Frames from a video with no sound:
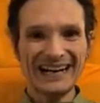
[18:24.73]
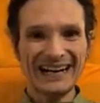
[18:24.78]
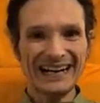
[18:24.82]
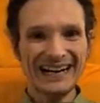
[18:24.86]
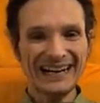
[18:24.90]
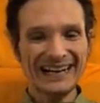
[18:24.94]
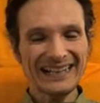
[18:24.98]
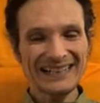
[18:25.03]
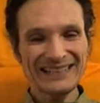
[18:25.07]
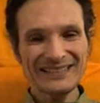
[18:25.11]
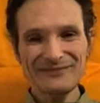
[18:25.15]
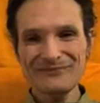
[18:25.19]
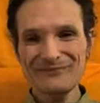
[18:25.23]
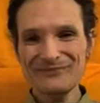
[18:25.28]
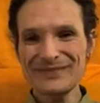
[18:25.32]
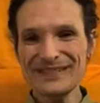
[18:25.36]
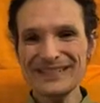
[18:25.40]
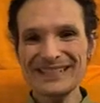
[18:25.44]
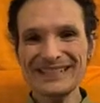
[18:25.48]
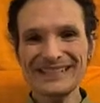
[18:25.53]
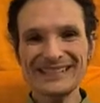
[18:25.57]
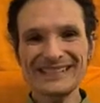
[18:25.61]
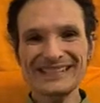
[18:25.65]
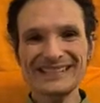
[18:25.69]
I
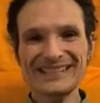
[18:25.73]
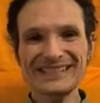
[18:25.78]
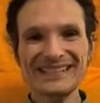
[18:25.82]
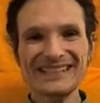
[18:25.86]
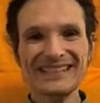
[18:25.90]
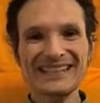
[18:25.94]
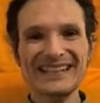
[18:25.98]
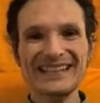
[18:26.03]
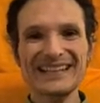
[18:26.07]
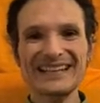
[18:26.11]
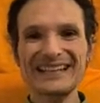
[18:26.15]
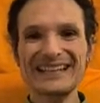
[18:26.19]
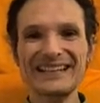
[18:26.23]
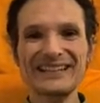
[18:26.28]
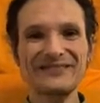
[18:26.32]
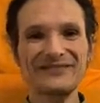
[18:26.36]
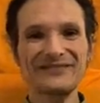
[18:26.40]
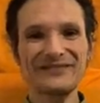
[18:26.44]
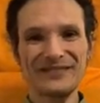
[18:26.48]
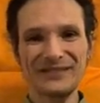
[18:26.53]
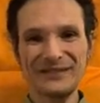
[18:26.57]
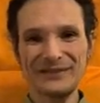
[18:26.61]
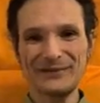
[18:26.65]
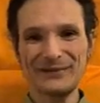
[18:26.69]
miss
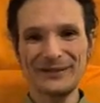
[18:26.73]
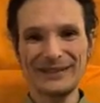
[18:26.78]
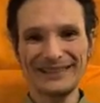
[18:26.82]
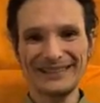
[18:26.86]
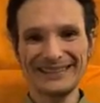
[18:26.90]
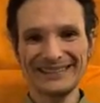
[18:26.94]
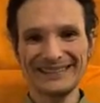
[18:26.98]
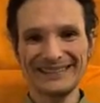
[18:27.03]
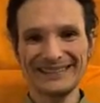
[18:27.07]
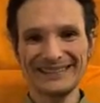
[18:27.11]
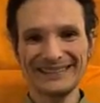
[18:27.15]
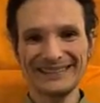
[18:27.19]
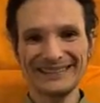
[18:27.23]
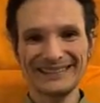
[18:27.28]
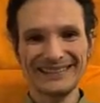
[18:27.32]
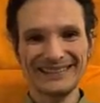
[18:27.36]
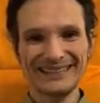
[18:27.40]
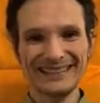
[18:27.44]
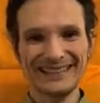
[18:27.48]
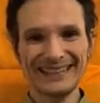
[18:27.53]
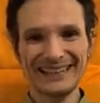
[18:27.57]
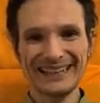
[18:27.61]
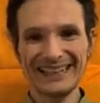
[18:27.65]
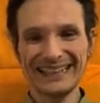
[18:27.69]
everyone.
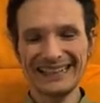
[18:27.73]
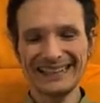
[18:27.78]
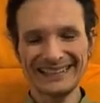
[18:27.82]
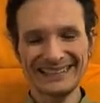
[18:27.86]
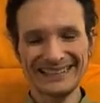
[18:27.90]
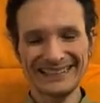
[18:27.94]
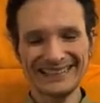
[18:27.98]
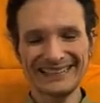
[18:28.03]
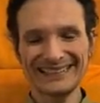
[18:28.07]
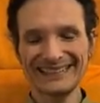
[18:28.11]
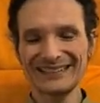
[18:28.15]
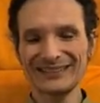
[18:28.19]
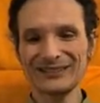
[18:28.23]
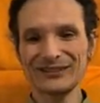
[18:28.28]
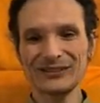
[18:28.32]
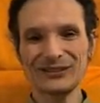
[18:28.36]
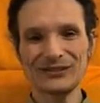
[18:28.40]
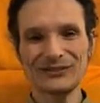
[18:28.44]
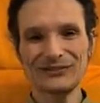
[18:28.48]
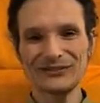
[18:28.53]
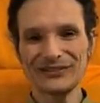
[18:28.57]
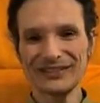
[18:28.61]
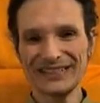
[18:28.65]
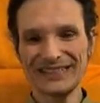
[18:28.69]
I really
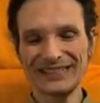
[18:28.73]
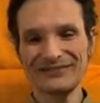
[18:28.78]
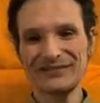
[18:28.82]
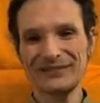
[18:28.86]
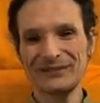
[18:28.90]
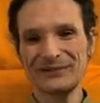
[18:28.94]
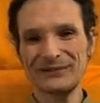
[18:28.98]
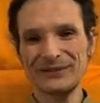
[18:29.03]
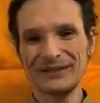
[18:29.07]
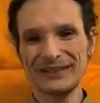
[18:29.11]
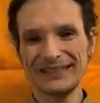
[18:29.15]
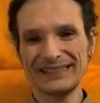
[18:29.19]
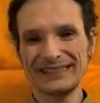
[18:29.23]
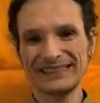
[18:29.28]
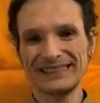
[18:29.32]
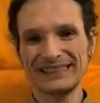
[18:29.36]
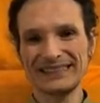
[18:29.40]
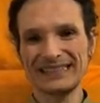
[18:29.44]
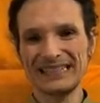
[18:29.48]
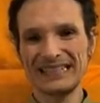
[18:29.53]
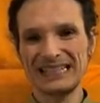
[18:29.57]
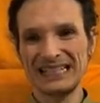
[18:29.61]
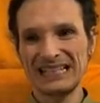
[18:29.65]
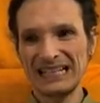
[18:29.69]
love
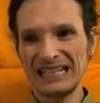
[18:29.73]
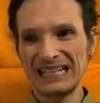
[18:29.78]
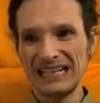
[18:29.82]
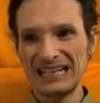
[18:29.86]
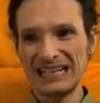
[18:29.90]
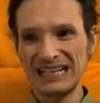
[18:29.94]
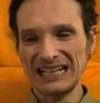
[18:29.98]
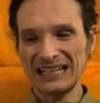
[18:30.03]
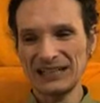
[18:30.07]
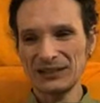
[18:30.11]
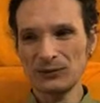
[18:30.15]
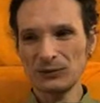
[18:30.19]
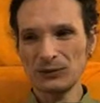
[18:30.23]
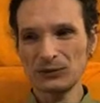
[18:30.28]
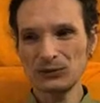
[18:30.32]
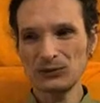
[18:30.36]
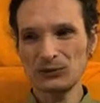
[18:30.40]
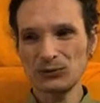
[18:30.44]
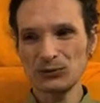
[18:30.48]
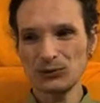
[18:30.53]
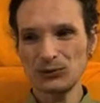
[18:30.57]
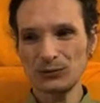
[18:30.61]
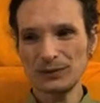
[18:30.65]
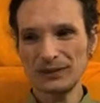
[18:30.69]
everyone. I
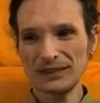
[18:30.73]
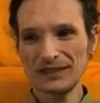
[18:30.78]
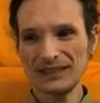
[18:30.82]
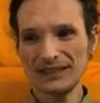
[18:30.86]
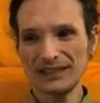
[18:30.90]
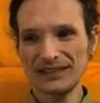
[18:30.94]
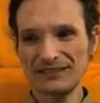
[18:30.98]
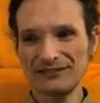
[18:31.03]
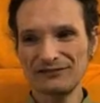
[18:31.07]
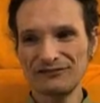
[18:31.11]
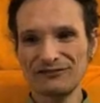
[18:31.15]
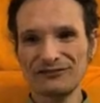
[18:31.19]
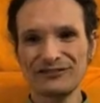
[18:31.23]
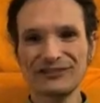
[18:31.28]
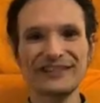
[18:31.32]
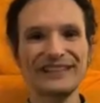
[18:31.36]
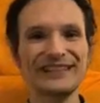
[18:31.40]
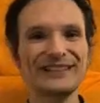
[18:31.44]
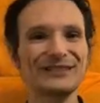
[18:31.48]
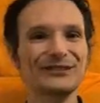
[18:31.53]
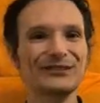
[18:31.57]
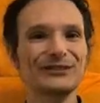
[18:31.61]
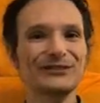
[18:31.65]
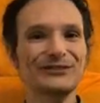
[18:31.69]
want to be
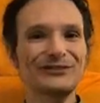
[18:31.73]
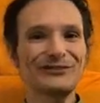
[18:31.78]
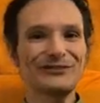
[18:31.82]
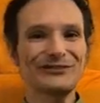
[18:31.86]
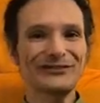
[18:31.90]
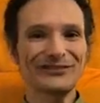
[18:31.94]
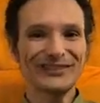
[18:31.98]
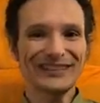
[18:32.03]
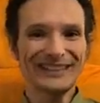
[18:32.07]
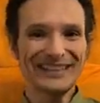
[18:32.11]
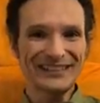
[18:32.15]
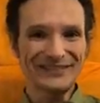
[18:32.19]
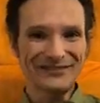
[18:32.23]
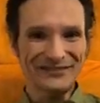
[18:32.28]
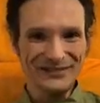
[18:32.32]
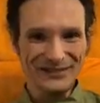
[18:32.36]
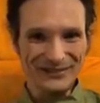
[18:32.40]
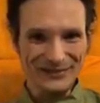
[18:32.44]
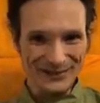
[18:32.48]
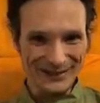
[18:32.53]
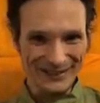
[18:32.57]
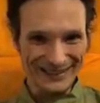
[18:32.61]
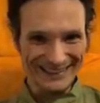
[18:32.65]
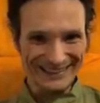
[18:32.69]
friend of
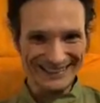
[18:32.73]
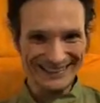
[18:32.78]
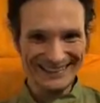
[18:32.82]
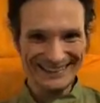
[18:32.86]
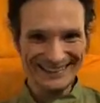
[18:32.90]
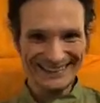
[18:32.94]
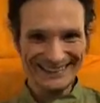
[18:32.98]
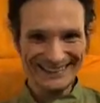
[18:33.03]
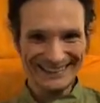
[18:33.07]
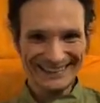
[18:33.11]
everyone.